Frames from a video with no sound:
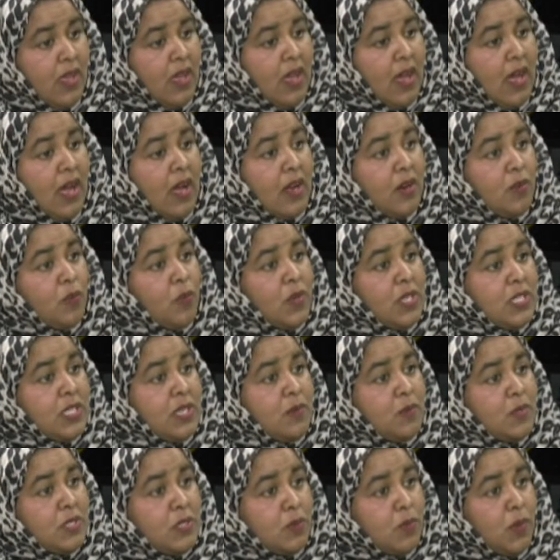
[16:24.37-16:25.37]
and we
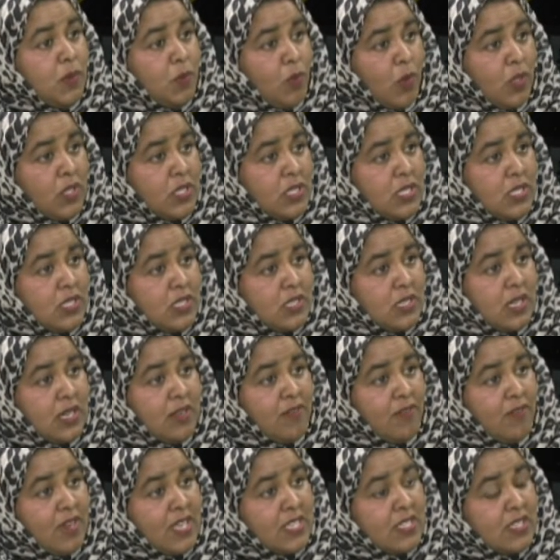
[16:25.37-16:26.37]
seem to be wanting to
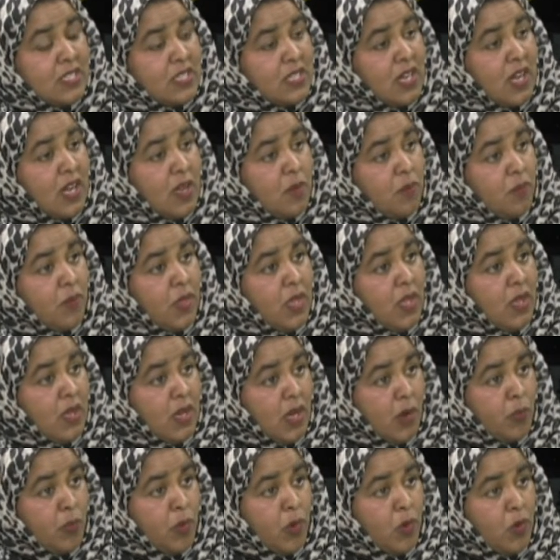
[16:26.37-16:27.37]
invest the time
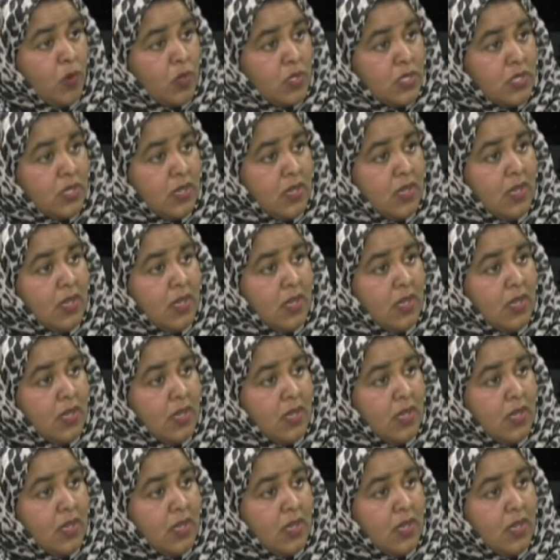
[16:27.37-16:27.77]
abroad.